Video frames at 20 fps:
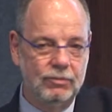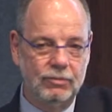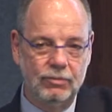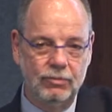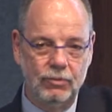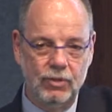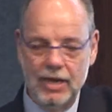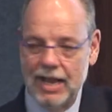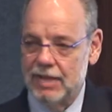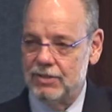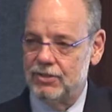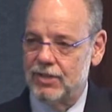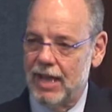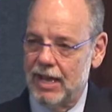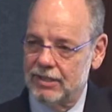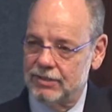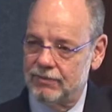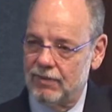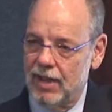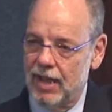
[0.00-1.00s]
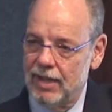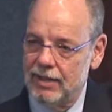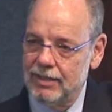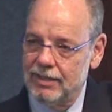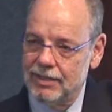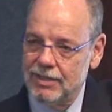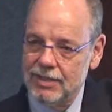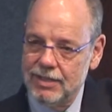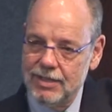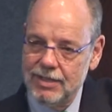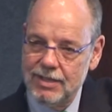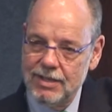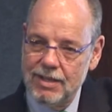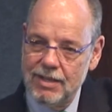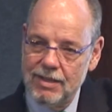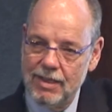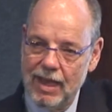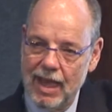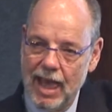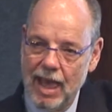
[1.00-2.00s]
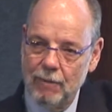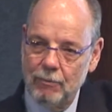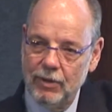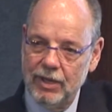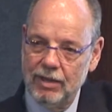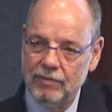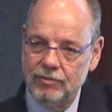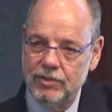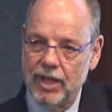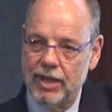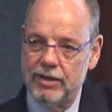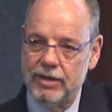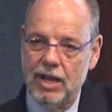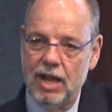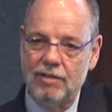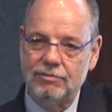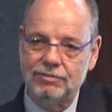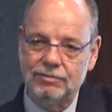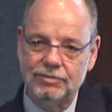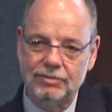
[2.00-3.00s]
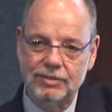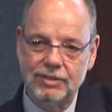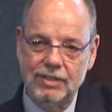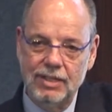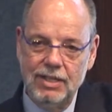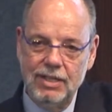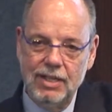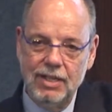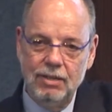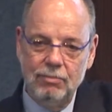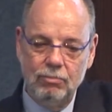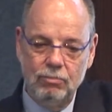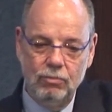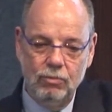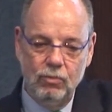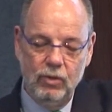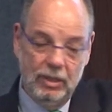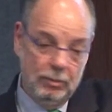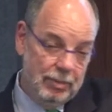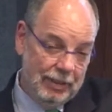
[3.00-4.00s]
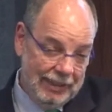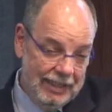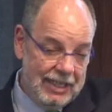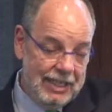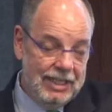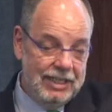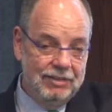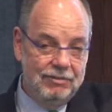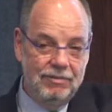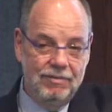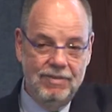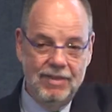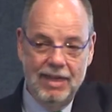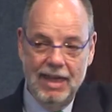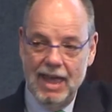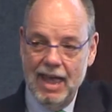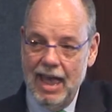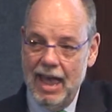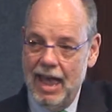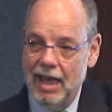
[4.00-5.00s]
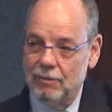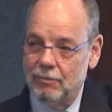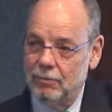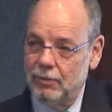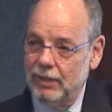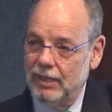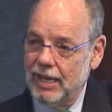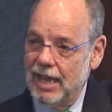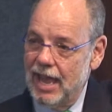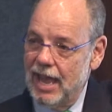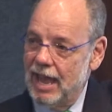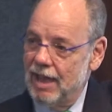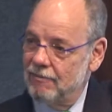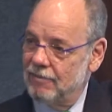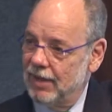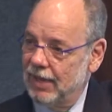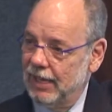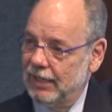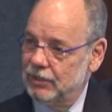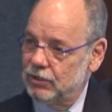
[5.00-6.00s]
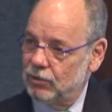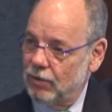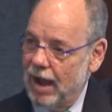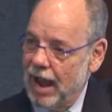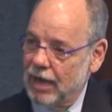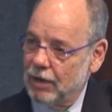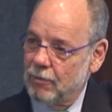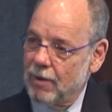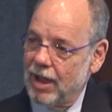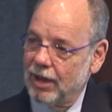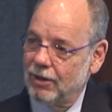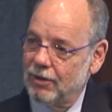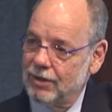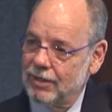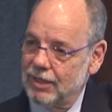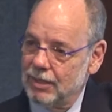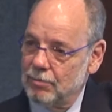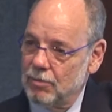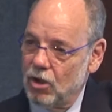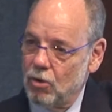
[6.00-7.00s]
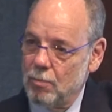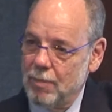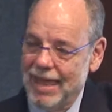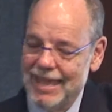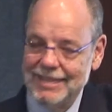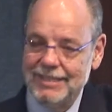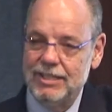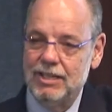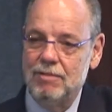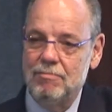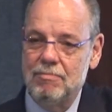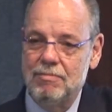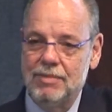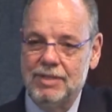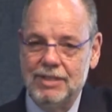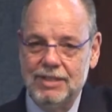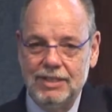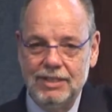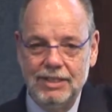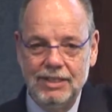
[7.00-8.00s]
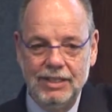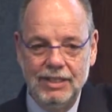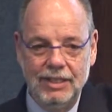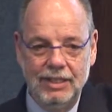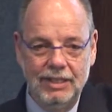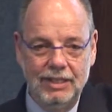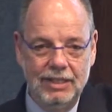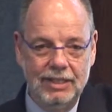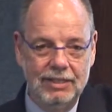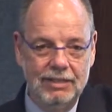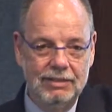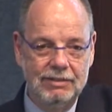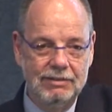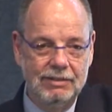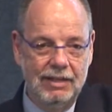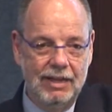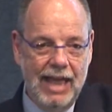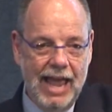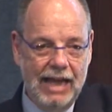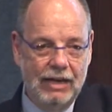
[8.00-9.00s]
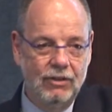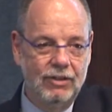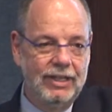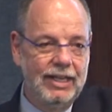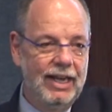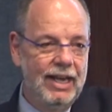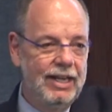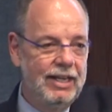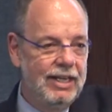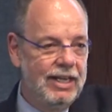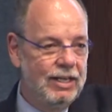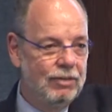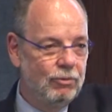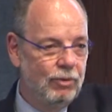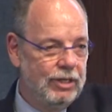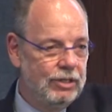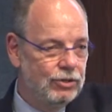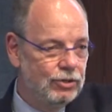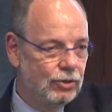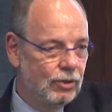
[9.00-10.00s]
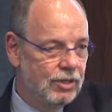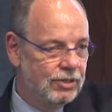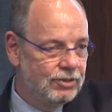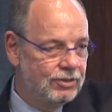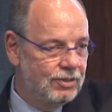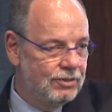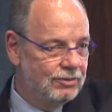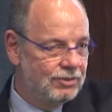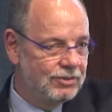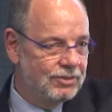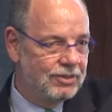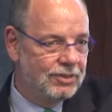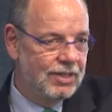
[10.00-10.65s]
We're not satisfied that we have done enough, We believe that we have a track record and momentum in aggregating resources